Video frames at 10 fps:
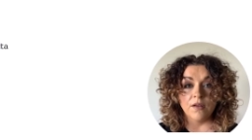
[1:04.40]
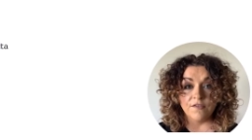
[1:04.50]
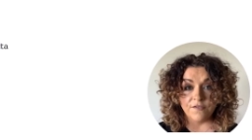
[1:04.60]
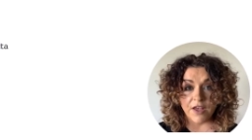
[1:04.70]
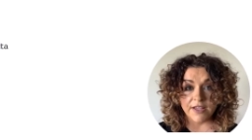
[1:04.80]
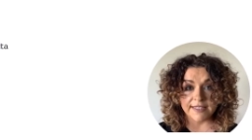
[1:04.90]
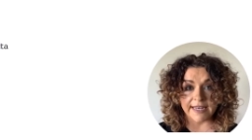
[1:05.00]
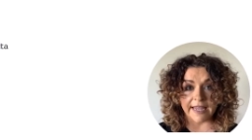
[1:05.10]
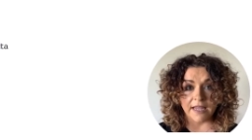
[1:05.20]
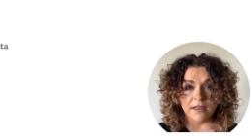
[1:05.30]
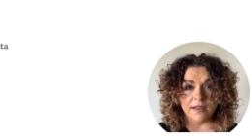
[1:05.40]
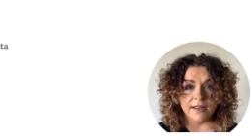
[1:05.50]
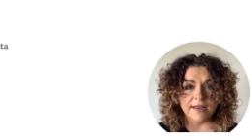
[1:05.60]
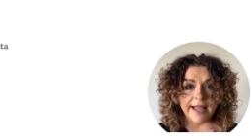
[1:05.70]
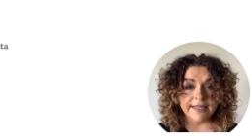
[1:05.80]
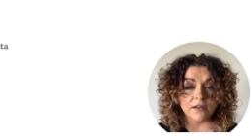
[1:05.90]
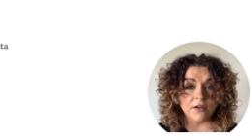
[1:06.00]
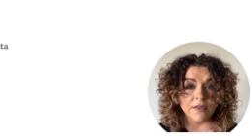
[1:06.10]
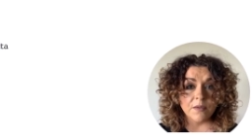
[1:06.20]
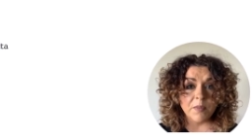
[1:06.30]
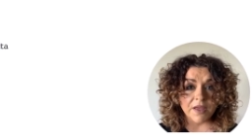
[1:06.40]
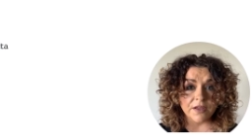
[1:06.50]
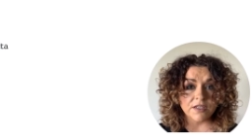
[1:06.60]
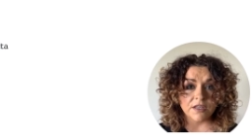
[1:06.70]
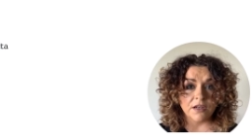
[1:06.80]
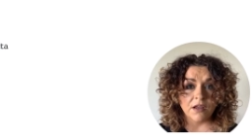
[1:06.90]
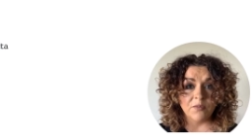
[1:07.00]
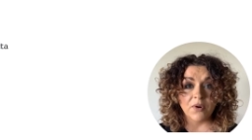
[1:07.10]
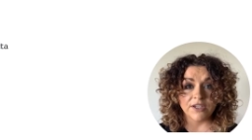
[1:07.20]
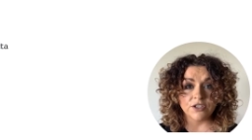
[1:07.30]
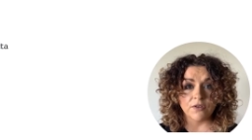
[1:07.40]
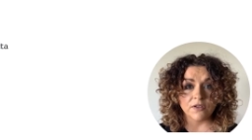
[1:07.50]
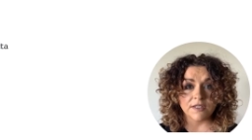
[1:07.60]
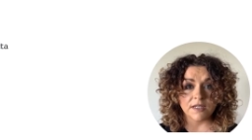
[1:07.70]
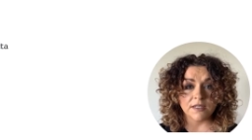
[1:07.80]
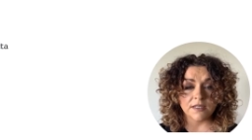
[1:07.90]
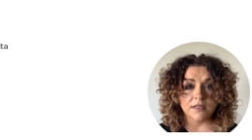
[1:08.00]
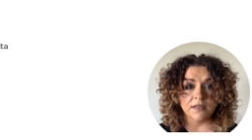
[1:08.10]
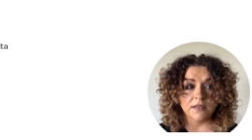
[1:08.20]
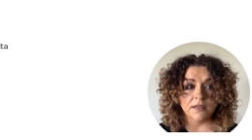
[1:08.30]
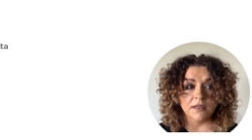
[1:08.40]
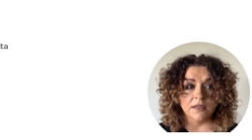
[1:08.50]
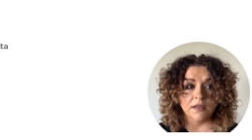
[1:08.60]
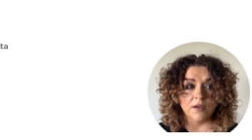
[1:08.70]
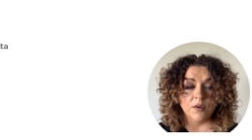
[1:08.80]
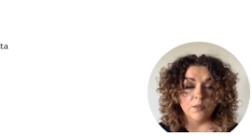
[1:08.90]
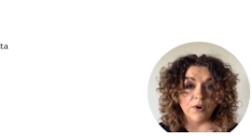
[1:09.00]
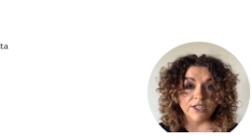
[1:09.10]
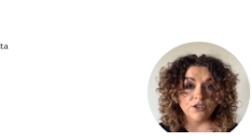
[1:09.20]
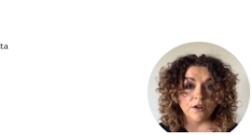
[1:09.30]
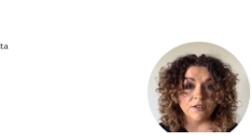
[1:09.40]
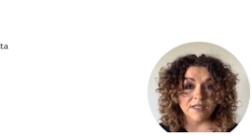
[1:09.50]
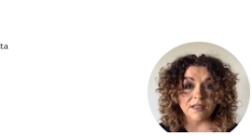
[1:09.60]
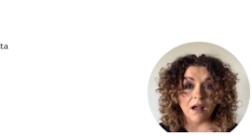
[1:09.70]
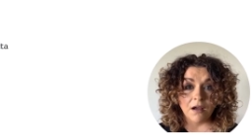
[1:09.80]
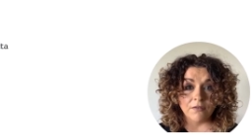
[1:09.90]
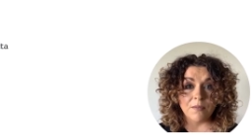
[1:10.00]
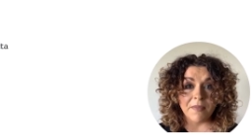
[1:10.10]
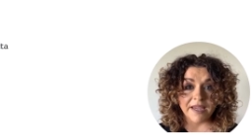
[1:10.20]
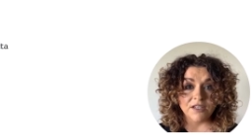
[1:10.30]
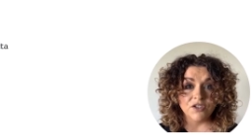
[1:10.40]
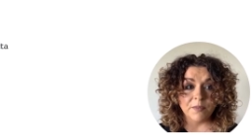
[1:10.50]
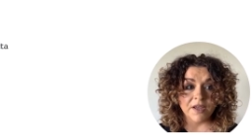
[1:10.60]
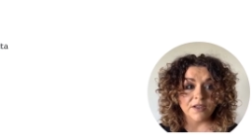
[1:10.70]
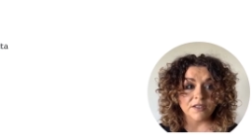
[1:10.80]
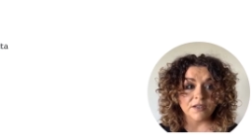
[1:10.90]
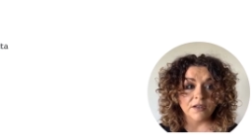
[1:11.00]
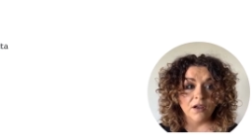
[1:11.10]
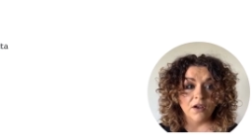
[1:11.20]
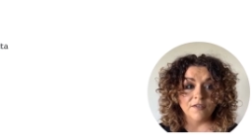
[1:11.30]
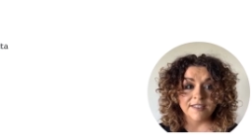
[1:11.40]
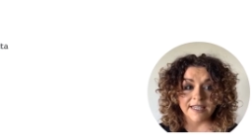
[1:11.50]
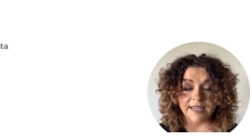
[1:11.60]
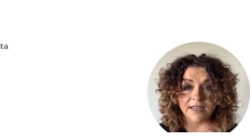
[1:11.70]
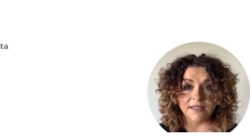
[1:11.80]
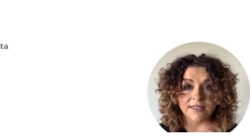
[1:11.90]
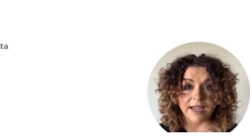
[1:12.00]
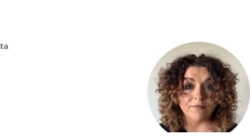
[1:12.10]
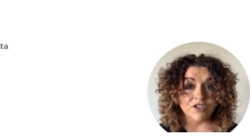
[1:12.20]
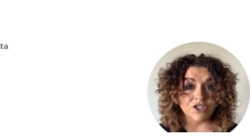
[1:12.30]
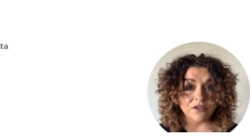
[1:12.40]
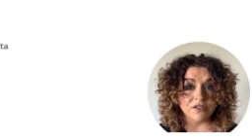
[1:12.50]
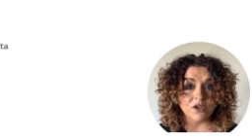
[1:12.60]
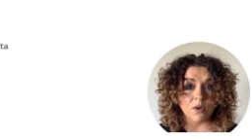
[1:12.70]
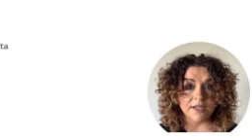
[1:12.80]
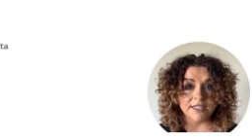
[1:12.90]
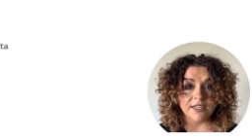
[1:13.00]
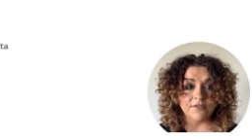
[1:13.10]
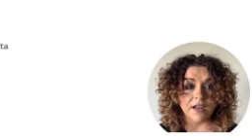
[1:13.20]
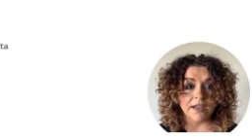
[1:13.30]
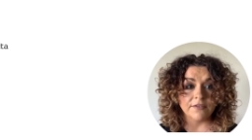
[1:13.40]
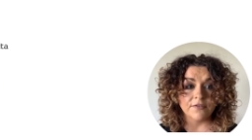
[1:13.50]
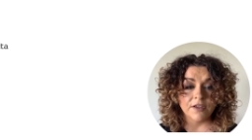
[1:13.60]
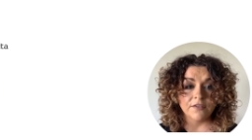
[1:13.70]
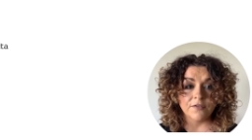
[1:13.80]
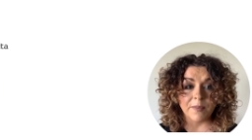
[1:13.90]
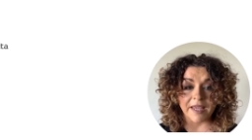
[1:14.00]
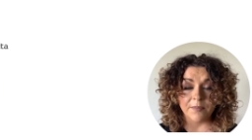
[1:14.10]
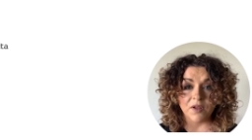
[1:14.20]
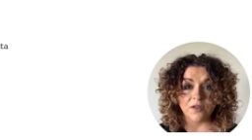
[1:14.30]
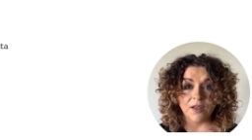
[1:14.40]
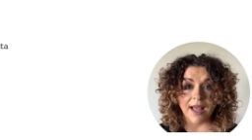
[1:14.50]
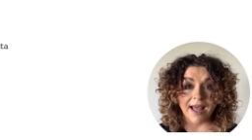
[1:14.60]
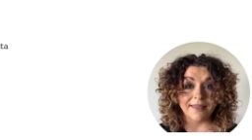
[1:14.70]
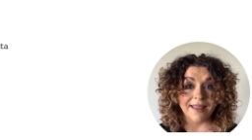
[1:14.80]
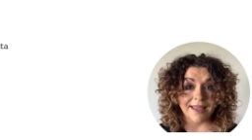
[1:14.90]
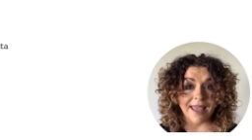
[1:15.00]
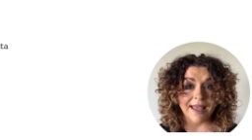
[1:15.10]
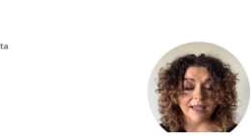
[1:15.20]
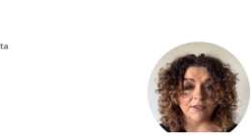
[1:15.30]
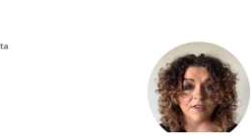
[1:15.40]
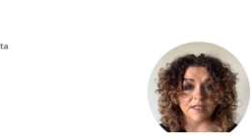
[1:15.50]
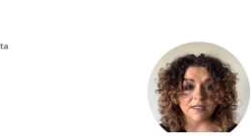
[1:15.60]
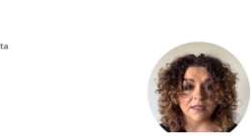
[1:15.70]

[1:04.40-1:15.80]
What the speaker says: Firstly, let's look at the burden of pressure ulcers. Pressure ulcers are a major burden of sickness and reduced quality of life for people and their caregivers.